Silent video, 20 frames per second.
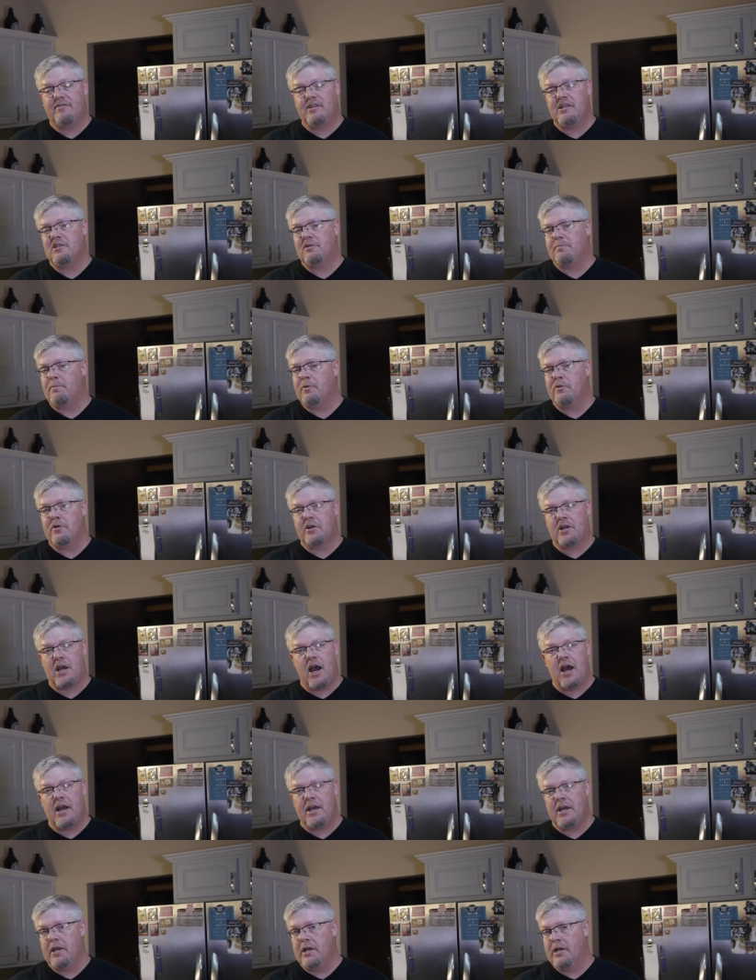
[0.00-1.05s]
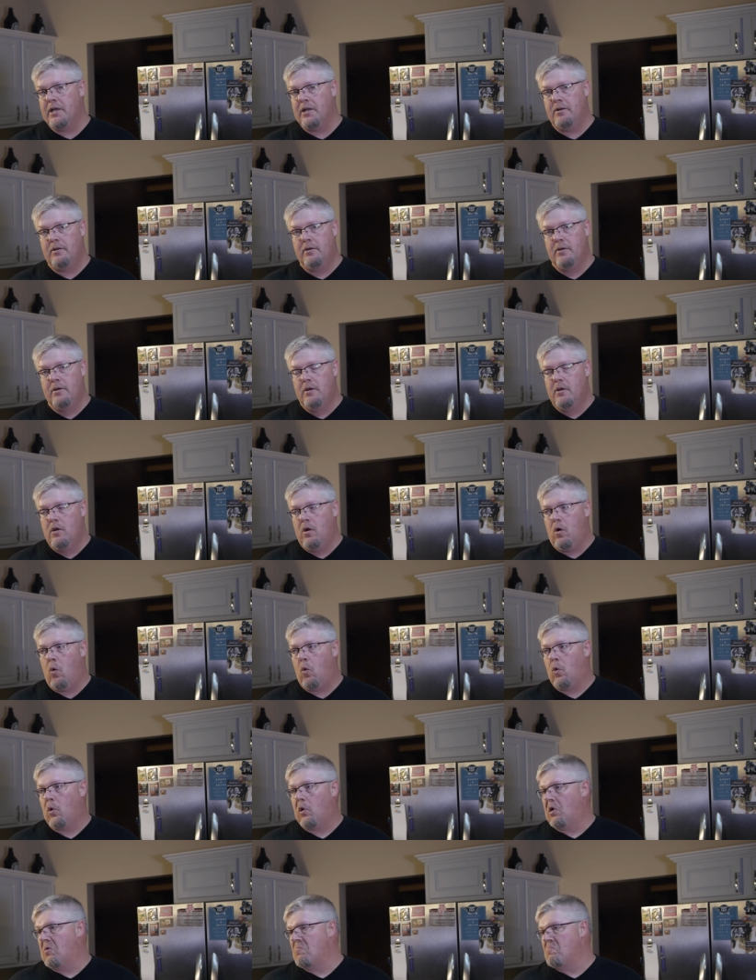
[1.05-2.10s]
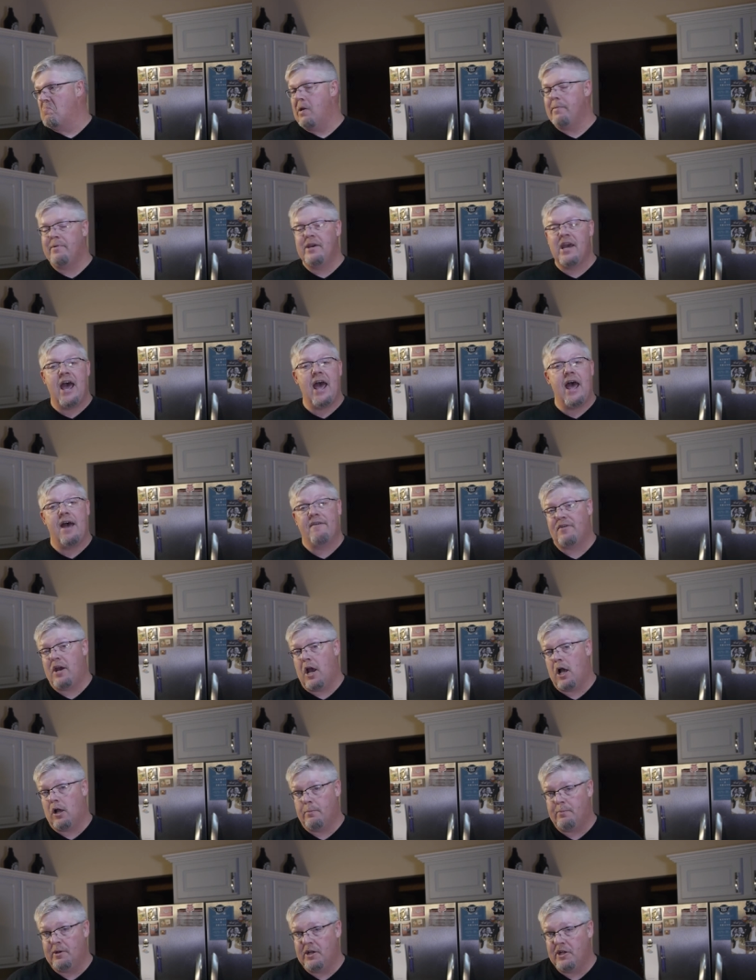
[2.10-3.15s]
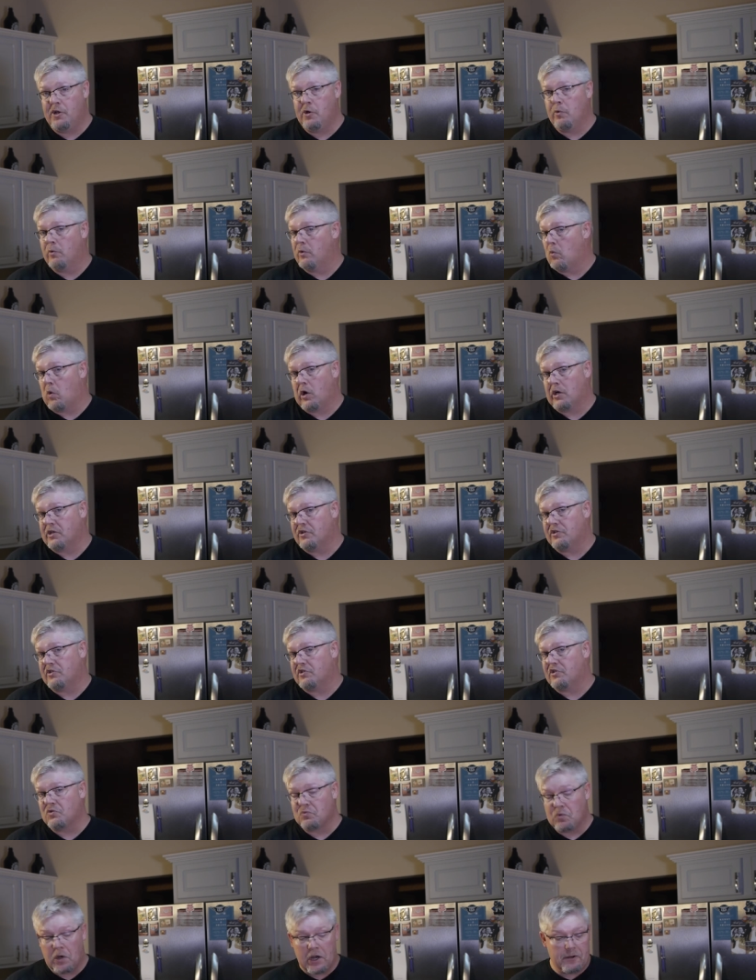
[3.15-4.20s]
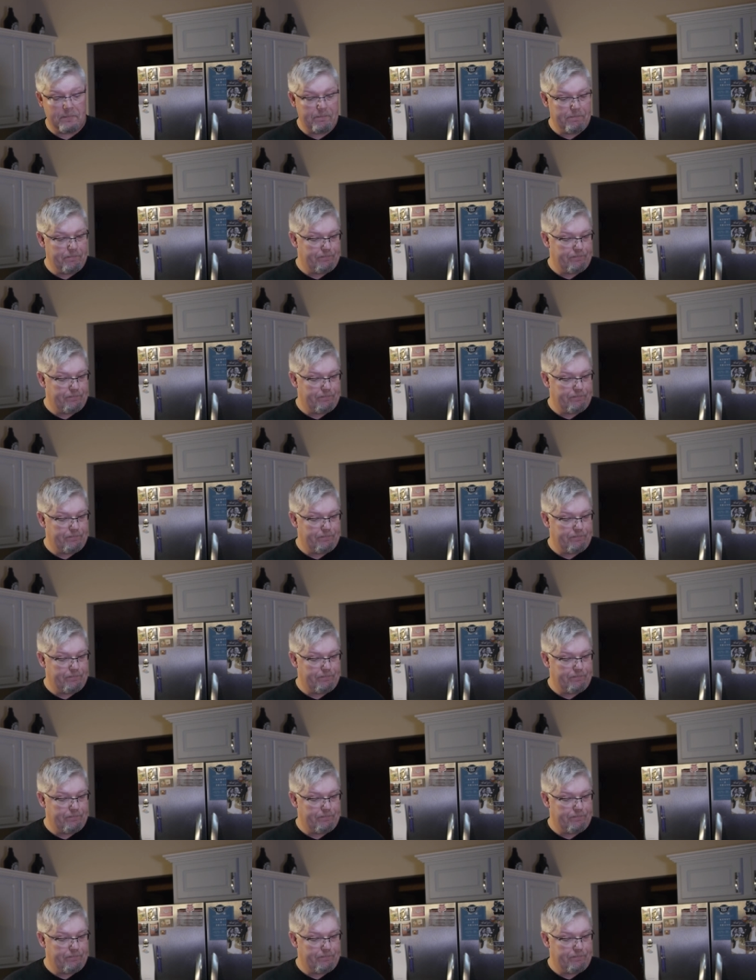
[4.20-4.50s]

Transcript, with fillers: teaspoon of cayenne or maybe a half a jalapeno would work just as well.